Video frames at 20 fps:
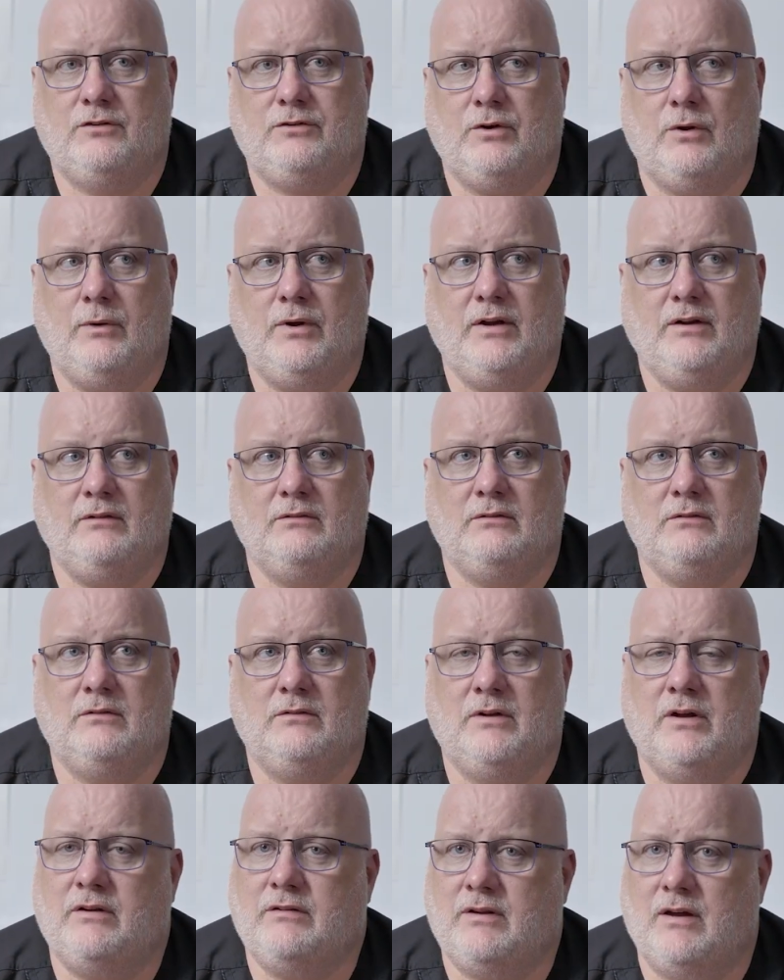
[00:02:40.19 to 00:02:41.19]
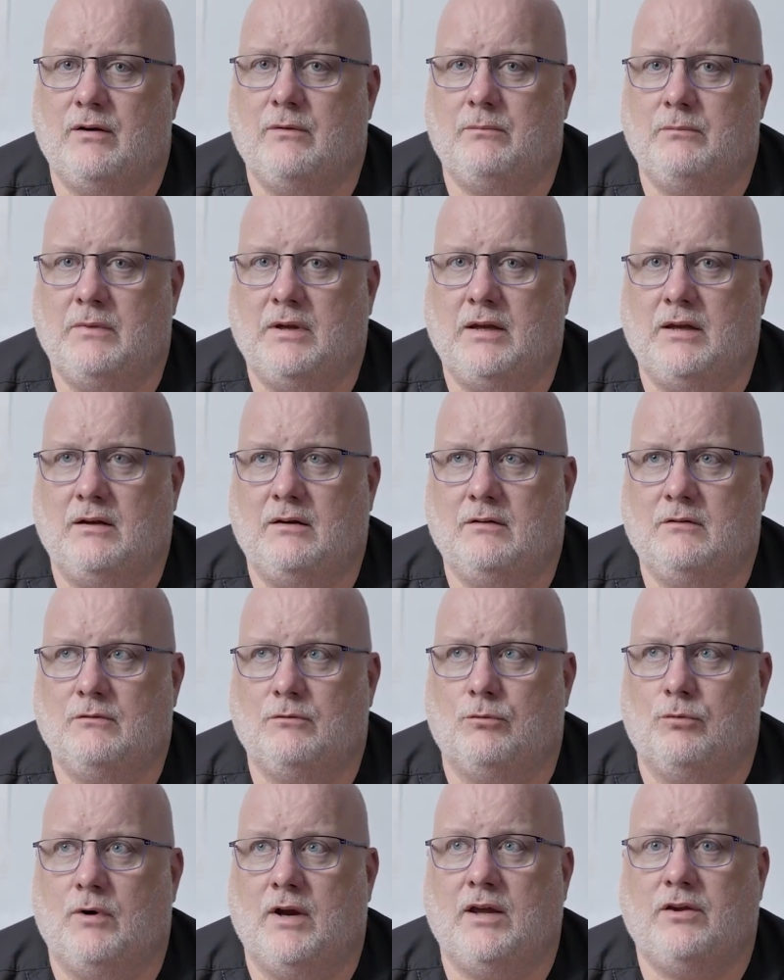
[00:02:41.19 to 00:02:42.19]
So it does help me
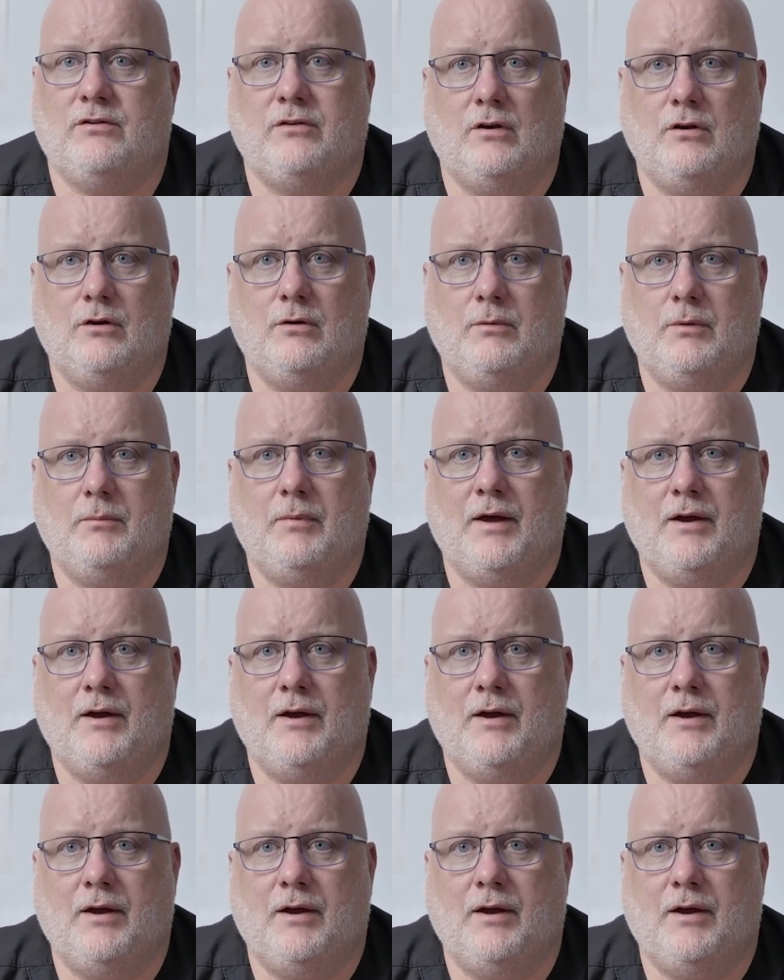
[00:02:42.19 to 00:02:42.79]
rest a little bit